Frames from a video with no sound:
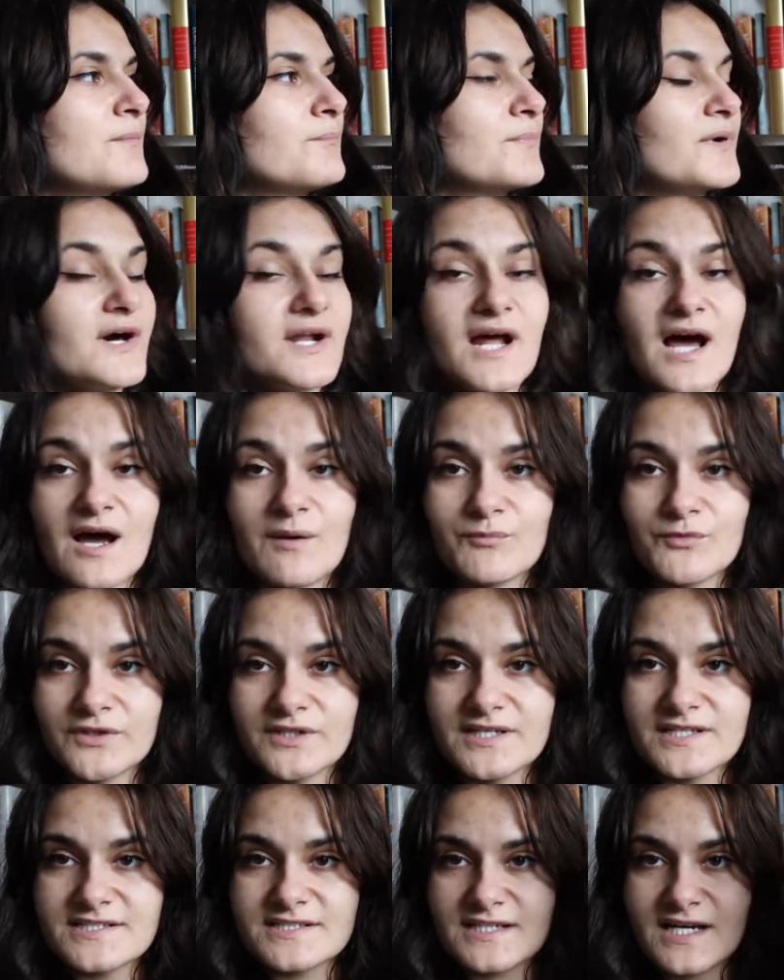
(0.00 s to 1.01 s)
But I'm
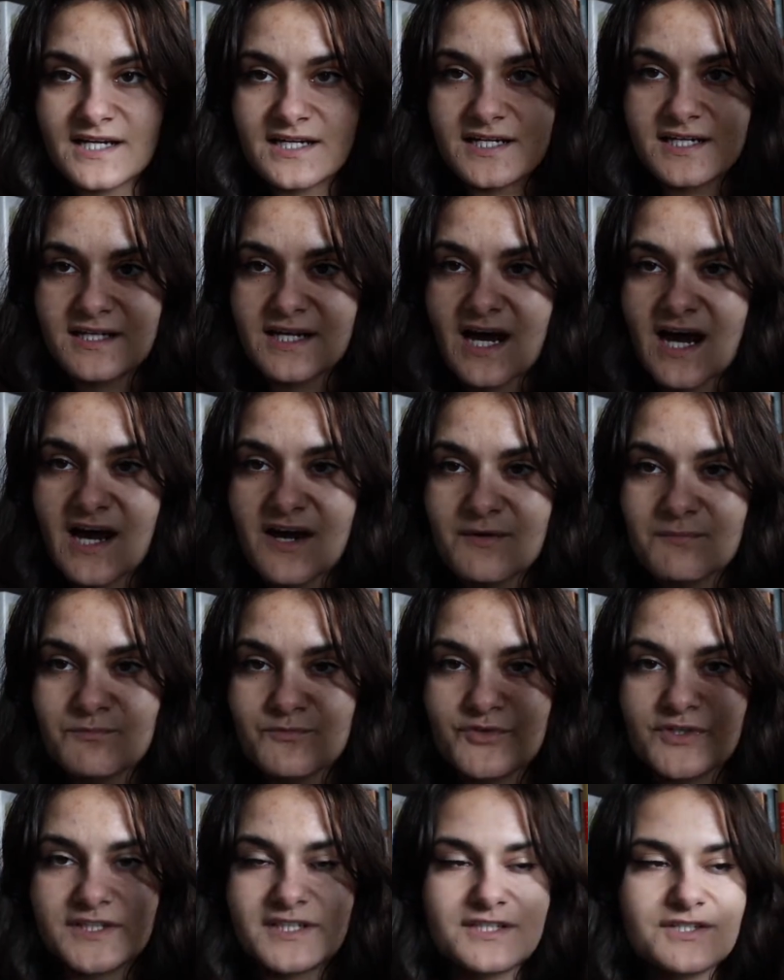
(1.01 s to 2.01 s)
really excited. I'm
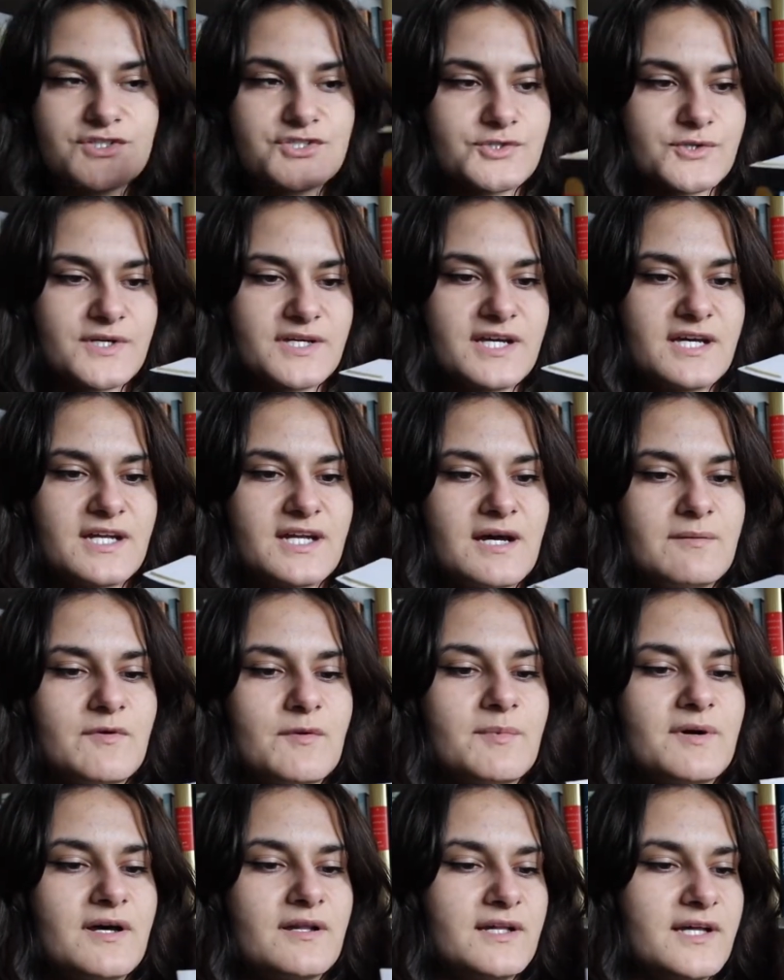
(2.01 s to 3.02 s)
really enjoying it. I'm
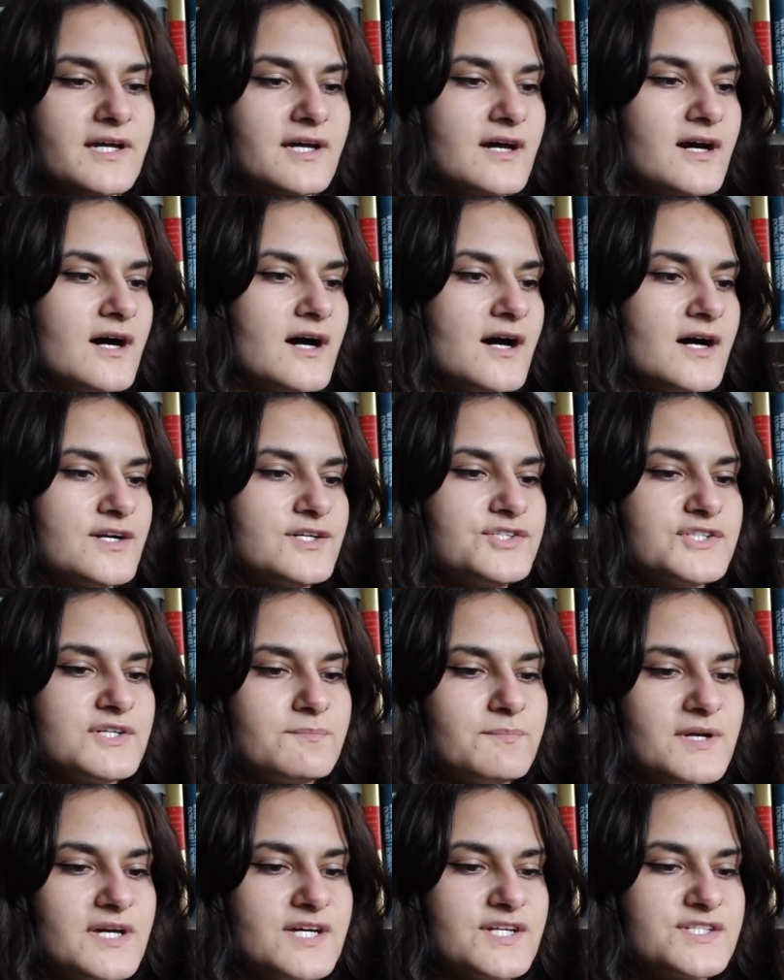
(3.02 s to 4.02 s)
about like
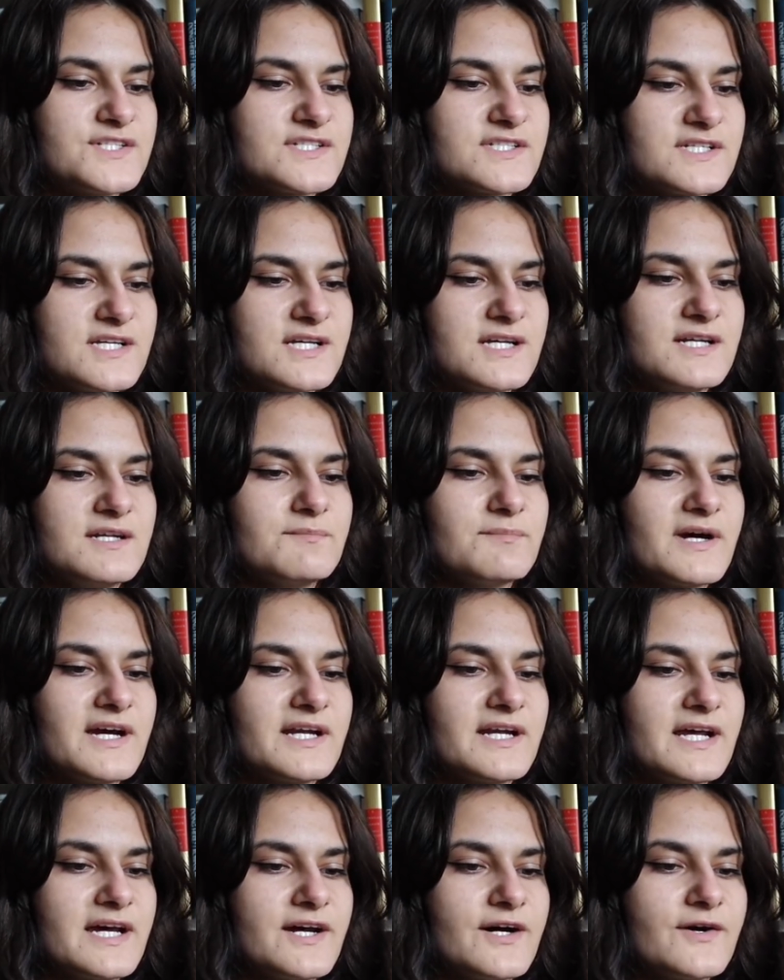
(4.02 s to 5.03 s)
100 pages in by
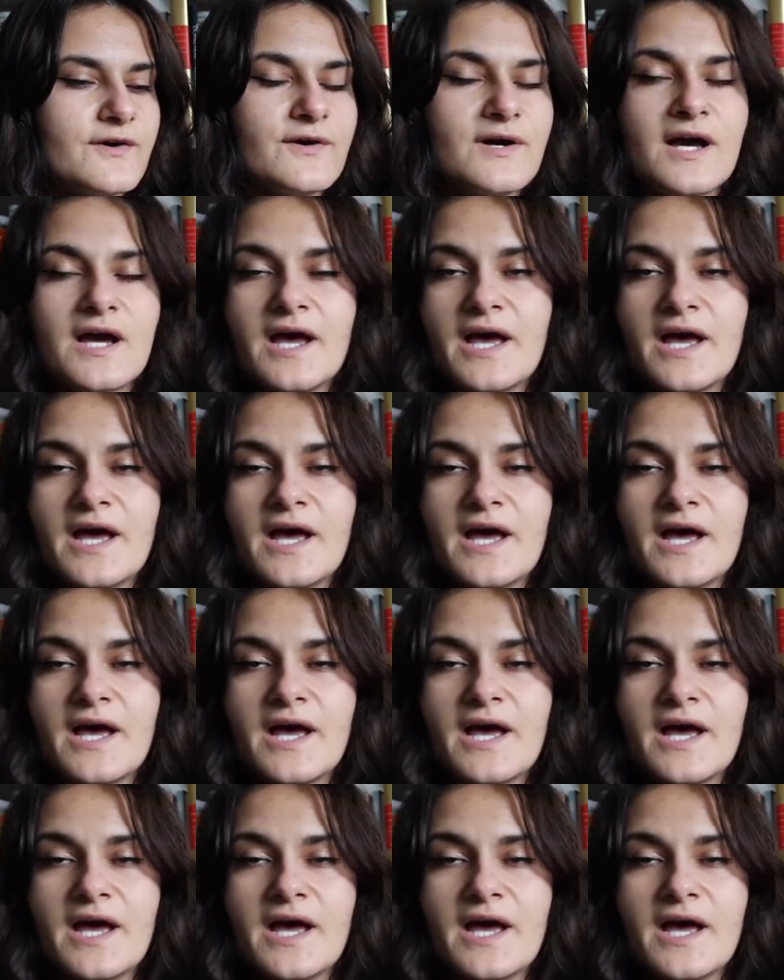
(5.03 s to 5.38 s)
now.